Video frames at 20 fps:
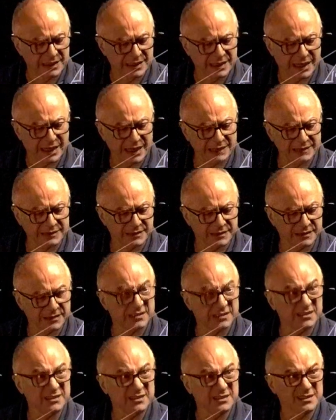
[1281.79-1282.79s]

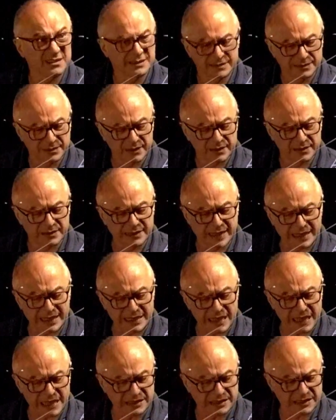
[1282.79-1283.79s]
under
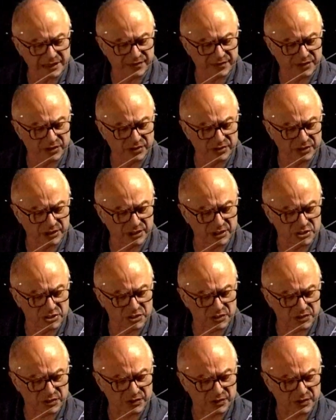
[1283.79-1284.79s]
dilative conditions.